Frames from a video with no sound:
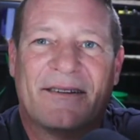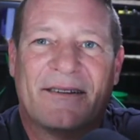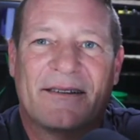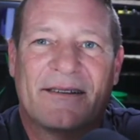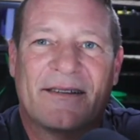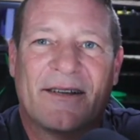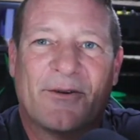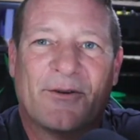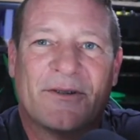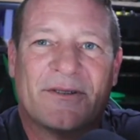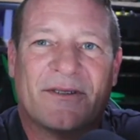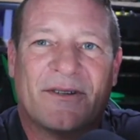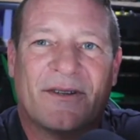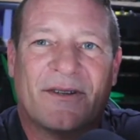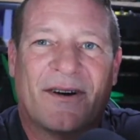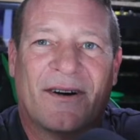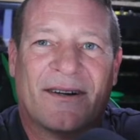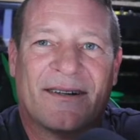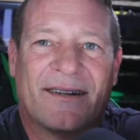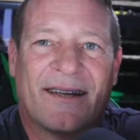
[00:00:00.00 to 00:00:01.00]
there was a
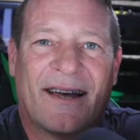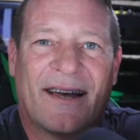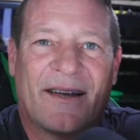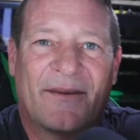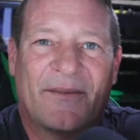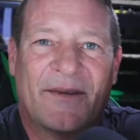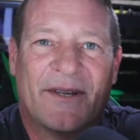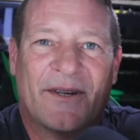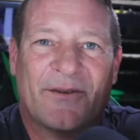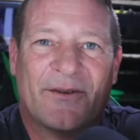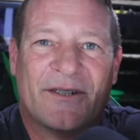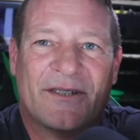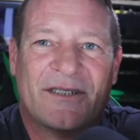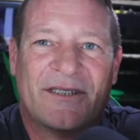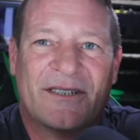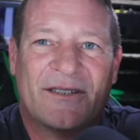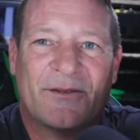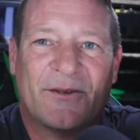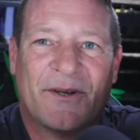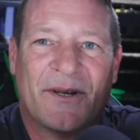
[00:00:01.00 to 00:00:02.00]
long time there where
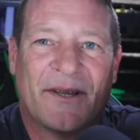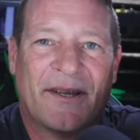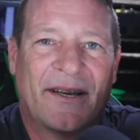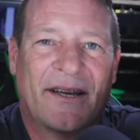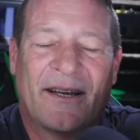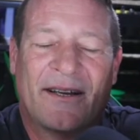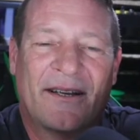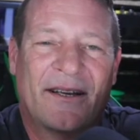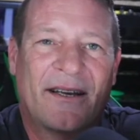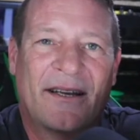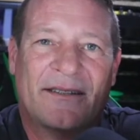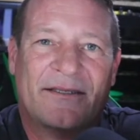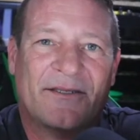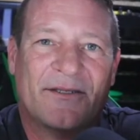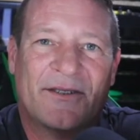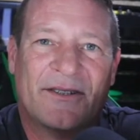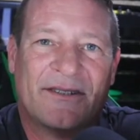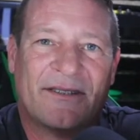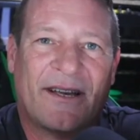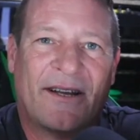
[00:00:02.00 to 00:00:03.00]
she really, as
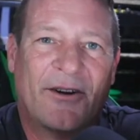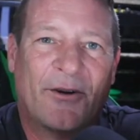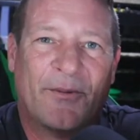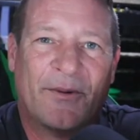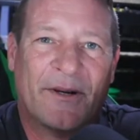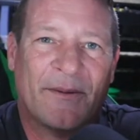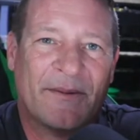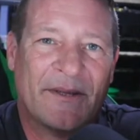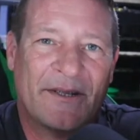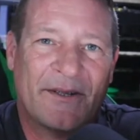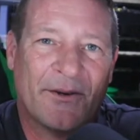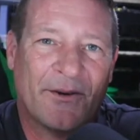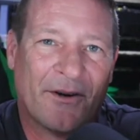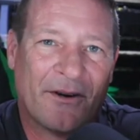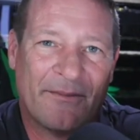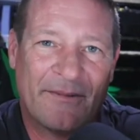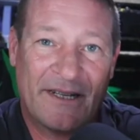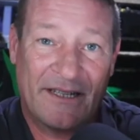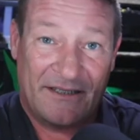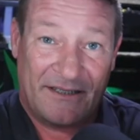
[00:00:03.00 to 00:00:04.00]
soon as I'd open up the door,
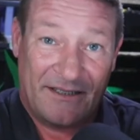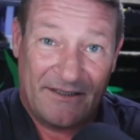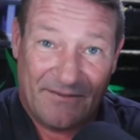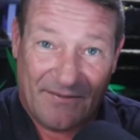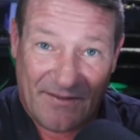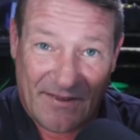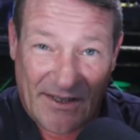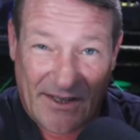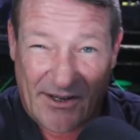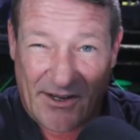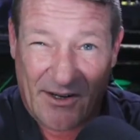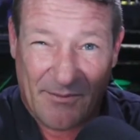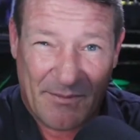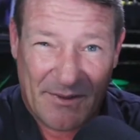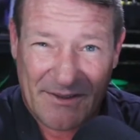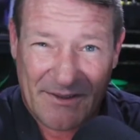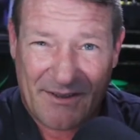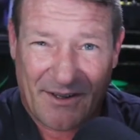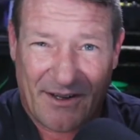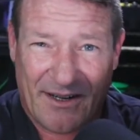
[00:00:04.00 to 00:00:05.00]
man, she'd flare up
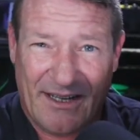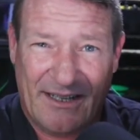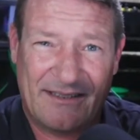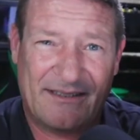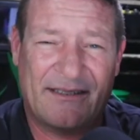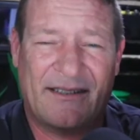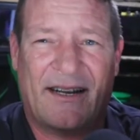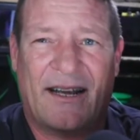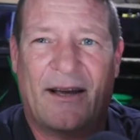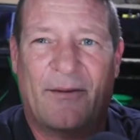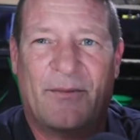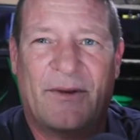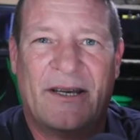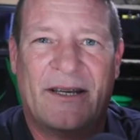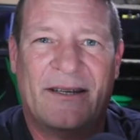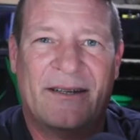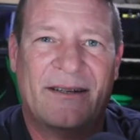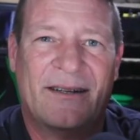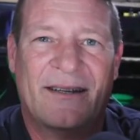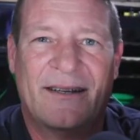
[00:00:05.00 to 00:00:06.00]
and start hissing at me.
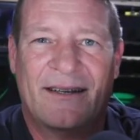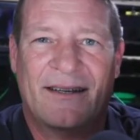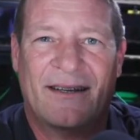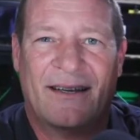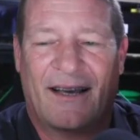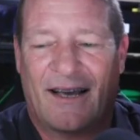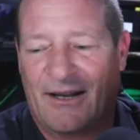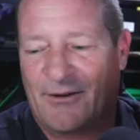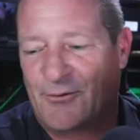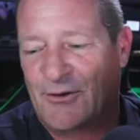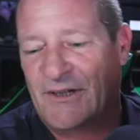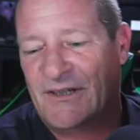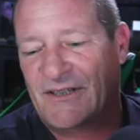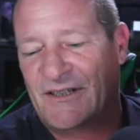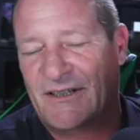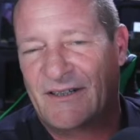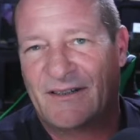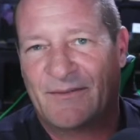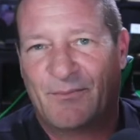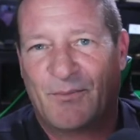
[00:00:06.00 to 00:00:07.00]
And I'd reach
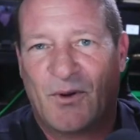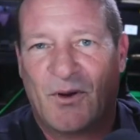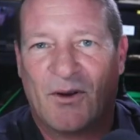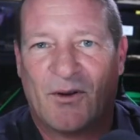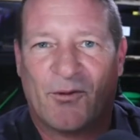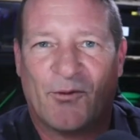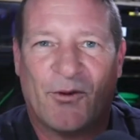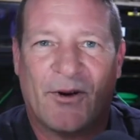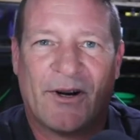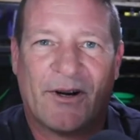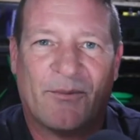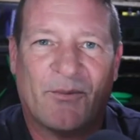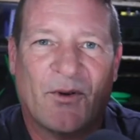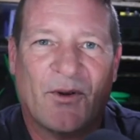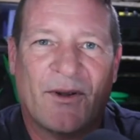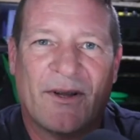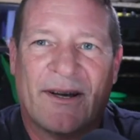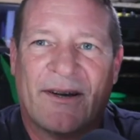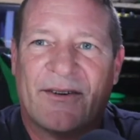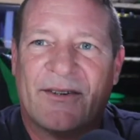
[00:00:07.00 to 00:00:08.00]
in and pull her water
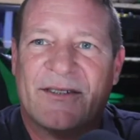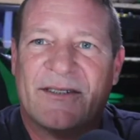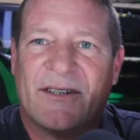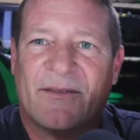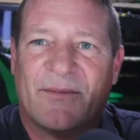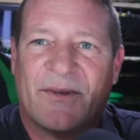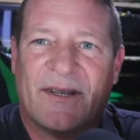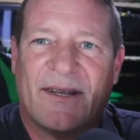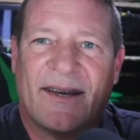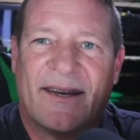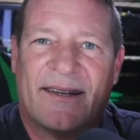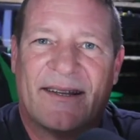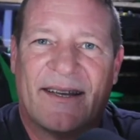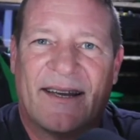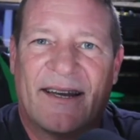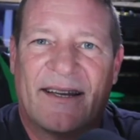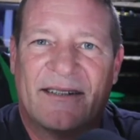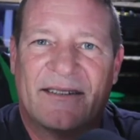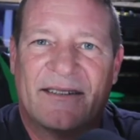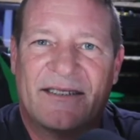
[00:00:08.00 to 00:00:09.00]
bowl out or something like
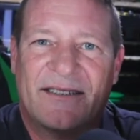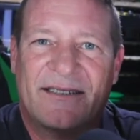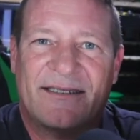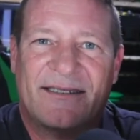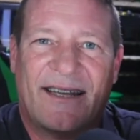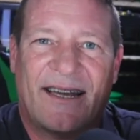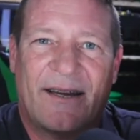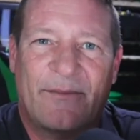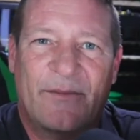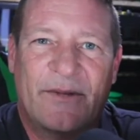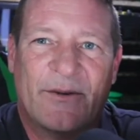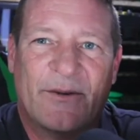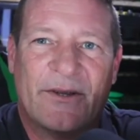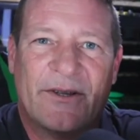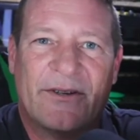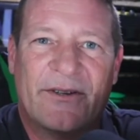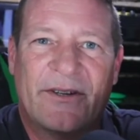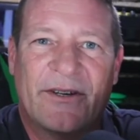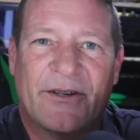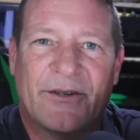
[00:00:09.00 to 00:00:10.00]
that. And she'd stab me with
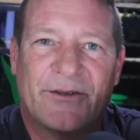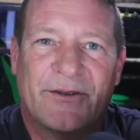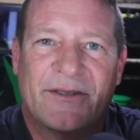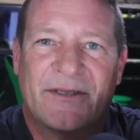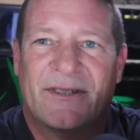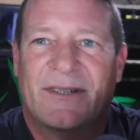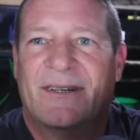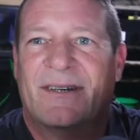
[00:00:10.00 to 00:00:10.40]
her nose.